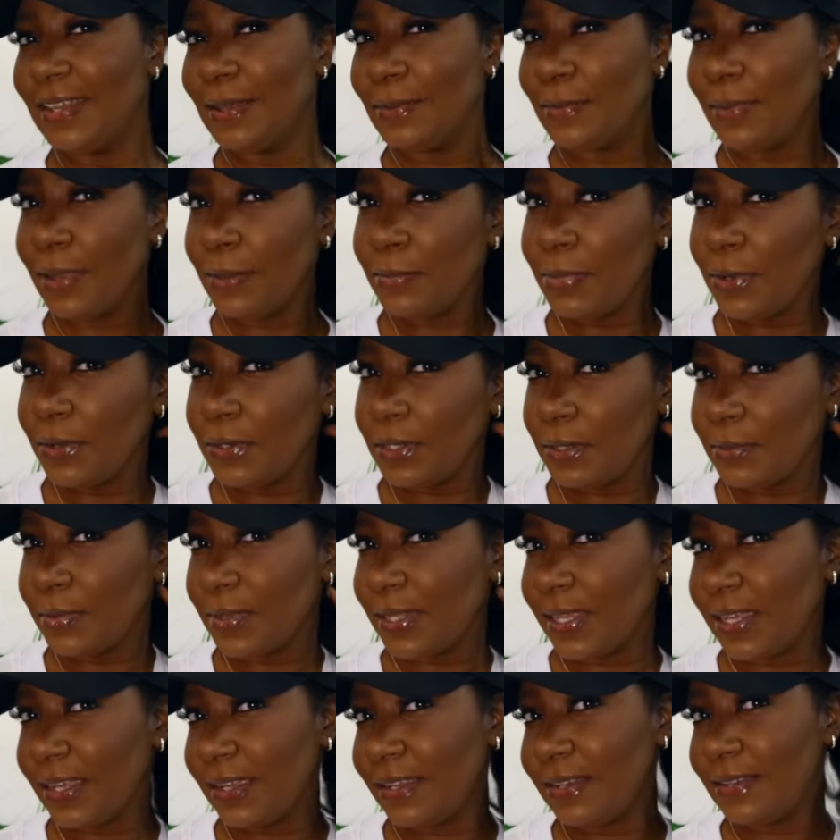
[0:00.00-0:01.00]
my pony
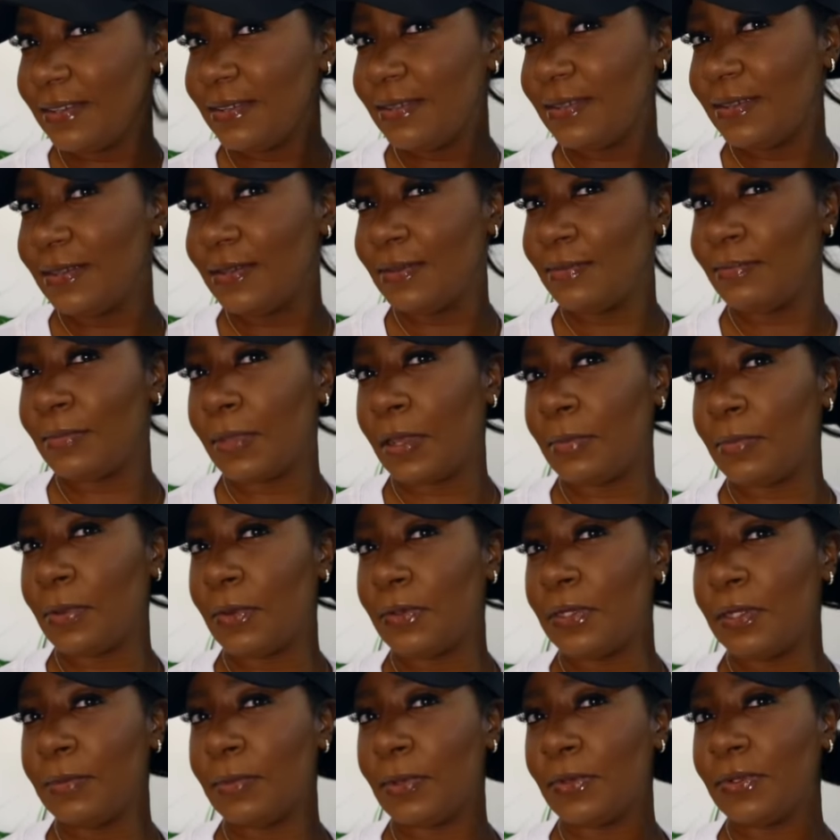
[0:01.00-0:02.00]
plant my
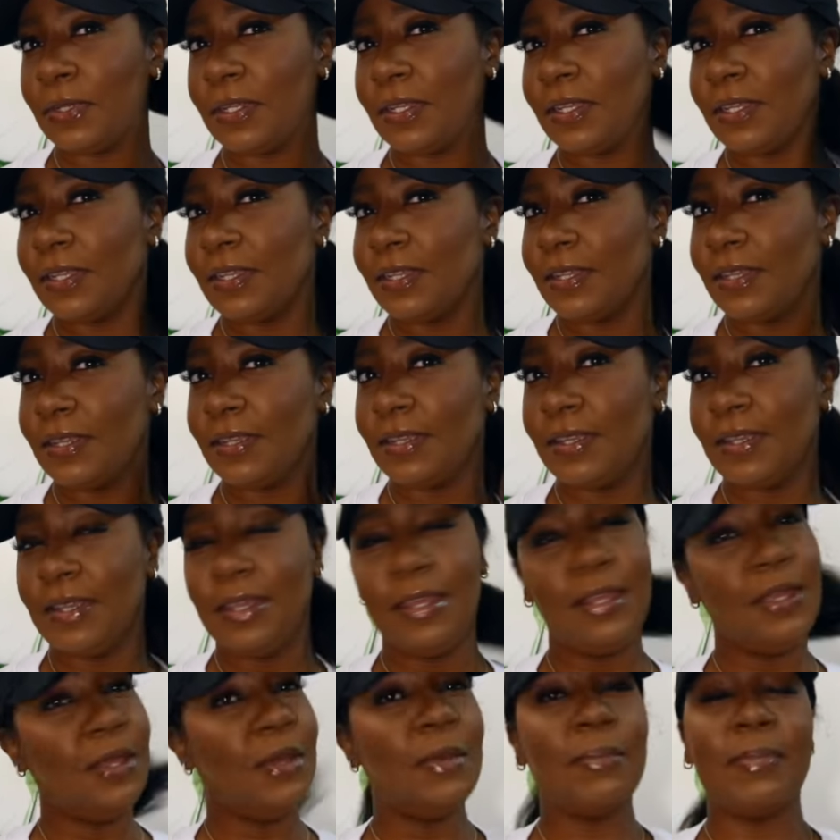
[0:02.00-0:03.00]
pony pony
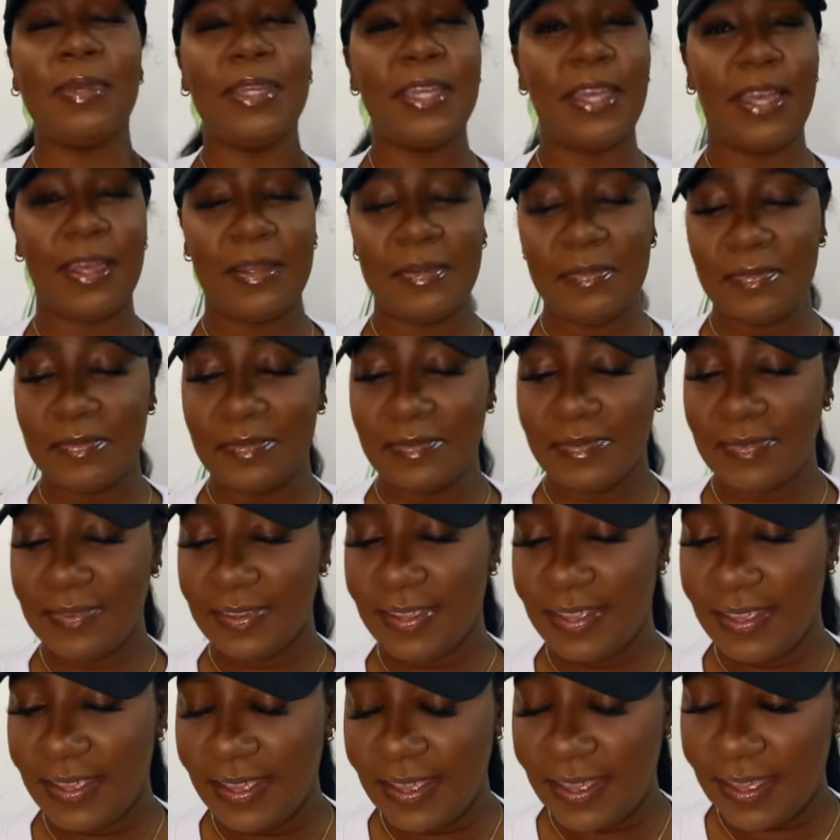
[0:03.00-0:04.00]
but yeah
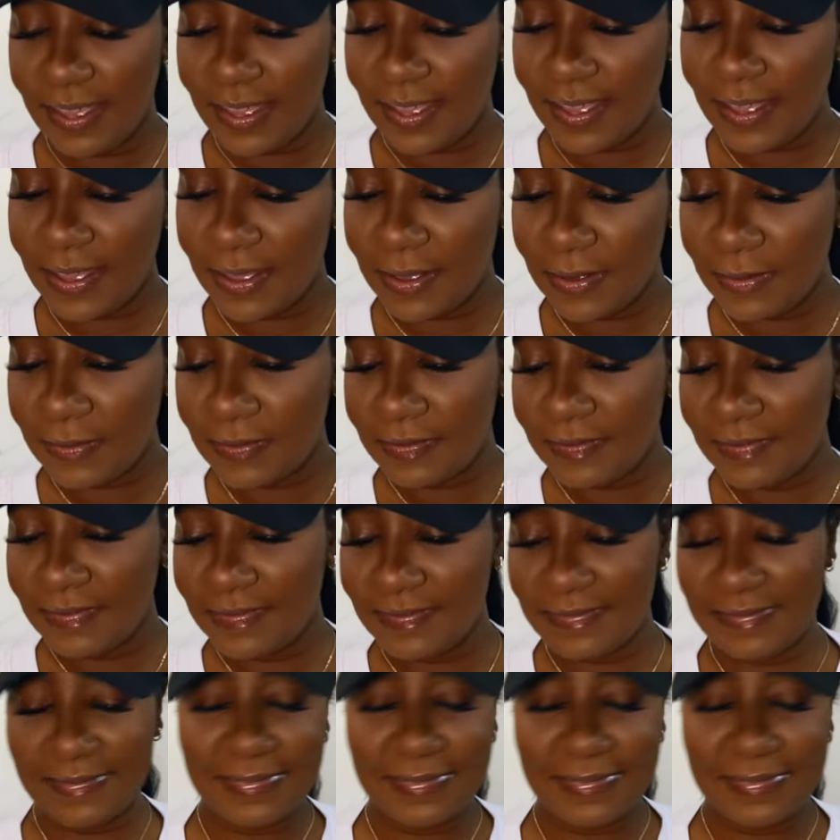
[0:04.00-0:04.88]
um,